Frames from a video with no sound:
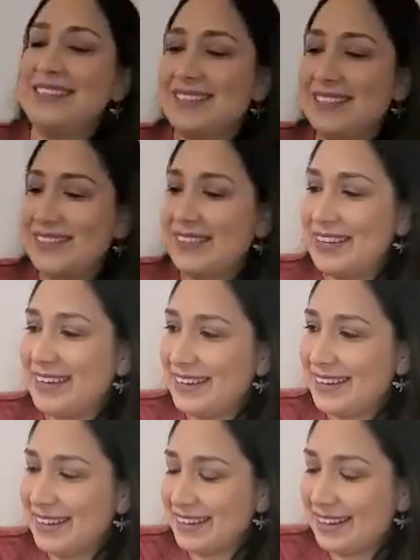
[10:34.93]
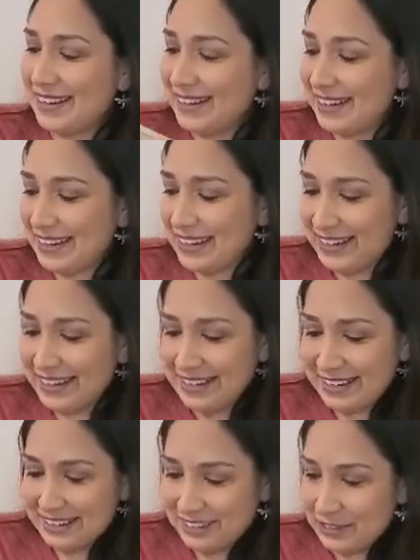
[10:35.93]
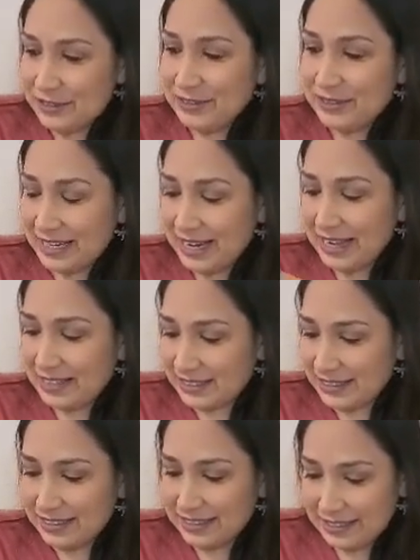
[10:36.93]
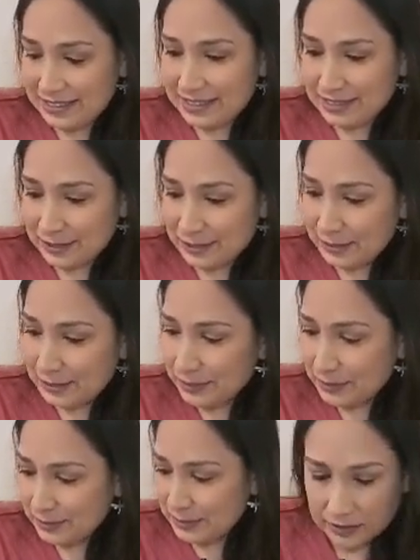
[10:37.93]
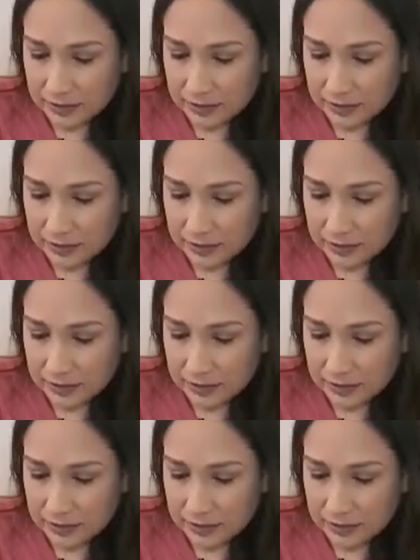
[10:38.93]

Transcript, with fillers: so yeah, she really likes this too.